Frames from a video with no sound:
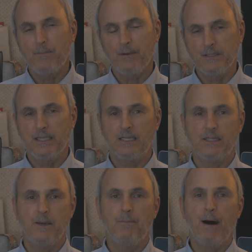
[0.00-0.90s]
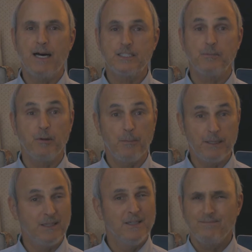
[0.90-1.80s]
politically impossible,
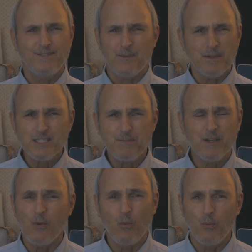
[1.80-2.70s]
but there must be a